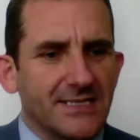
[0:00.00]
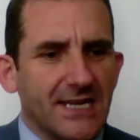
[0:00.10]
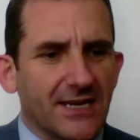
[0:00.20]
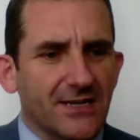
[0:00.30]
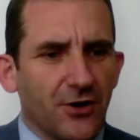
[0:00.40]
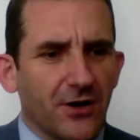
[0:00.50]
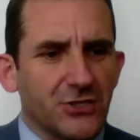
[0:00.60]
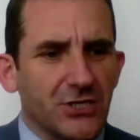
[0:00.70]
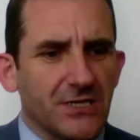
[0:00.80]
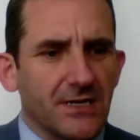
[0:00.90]

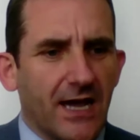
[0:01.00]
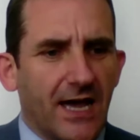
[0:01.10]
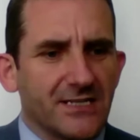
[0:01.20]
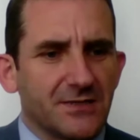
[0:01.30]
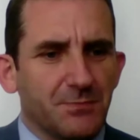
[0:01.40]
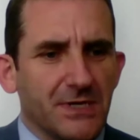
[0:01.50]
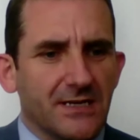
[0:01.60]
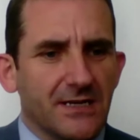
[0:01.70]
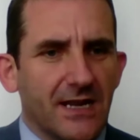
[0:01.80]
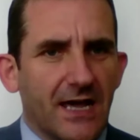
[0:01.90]
technology has
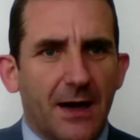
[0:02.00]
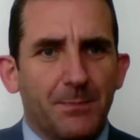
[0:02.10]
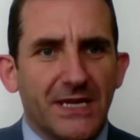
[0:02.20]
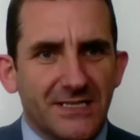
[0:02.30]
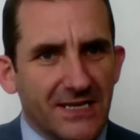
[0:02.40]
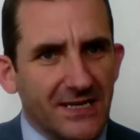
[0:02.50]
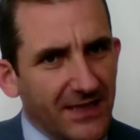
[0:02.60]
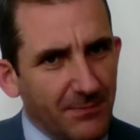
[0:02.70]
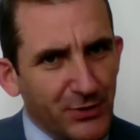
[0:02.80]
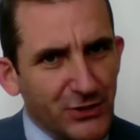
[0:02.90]
been BT.
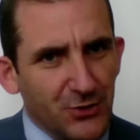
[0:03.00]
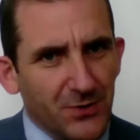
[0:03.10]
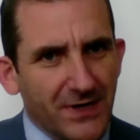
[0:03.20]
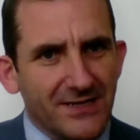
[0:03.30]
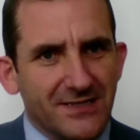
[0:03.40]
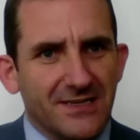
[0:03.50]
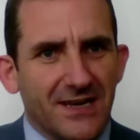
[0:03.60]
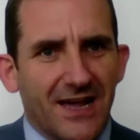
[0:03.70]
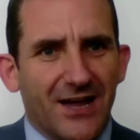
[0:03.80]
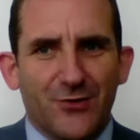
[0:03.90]
They're pursuing it
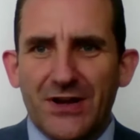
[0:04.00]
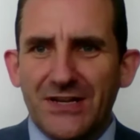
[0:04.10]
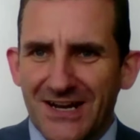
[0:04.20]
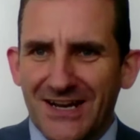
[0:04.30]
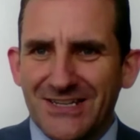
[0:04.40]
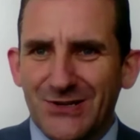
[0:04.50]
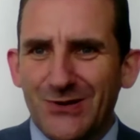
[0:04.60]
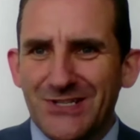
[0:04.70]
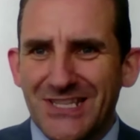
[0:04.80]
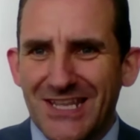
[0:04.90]
a great deal. I did
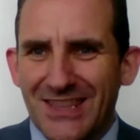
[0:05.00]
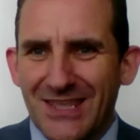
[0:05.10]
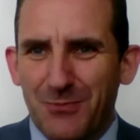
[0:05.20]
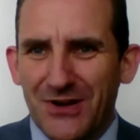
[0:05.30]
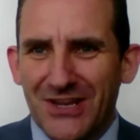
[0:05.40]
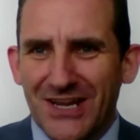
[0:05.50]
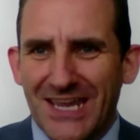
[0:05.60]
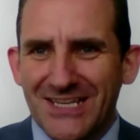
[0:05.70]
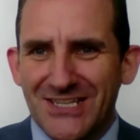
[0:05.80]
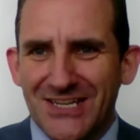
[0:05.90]
notice they're one of your
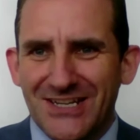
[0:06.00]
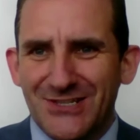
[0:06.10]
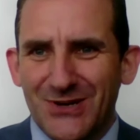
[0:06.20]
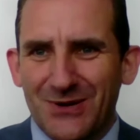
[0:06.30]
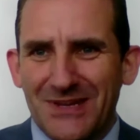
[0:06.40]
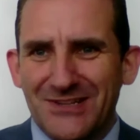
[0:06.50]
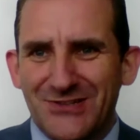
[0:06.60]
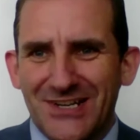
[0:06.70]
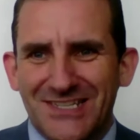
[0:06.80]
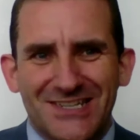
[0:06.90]
case studies, so I'm going to be
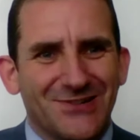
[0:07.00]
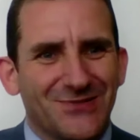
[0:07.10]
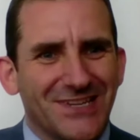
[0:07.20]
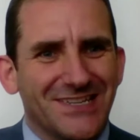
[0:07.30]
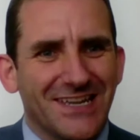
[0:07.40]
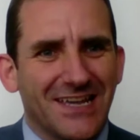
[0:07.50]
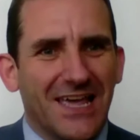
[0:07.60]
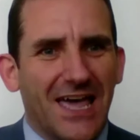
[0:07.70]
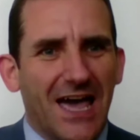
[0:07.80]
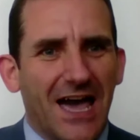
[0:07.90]
interested to read
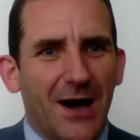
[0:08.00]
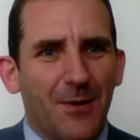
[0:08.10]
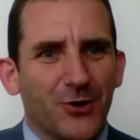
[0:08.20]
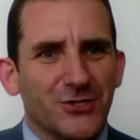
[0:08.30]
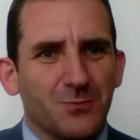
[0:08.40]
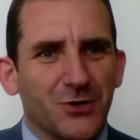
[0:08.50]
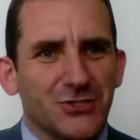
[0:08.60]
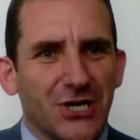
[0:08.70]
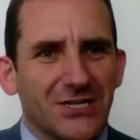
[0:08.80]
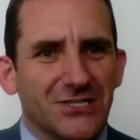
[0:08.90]
what
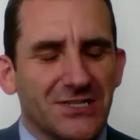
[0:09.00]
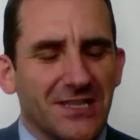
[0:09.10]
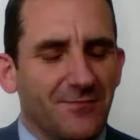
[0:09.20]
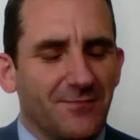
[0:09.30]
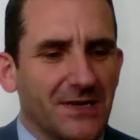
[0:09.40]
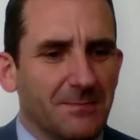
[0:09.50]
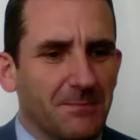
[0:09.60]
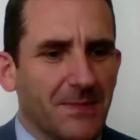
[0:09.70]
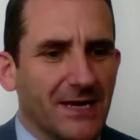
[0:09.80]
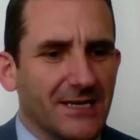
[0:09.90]
changes they've been
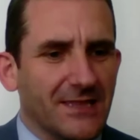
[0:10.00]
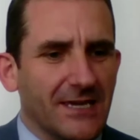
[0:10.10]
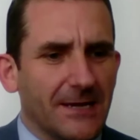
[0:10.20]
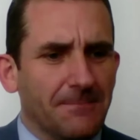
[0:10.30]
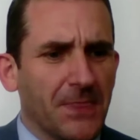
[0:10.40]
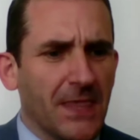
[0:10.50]
making there.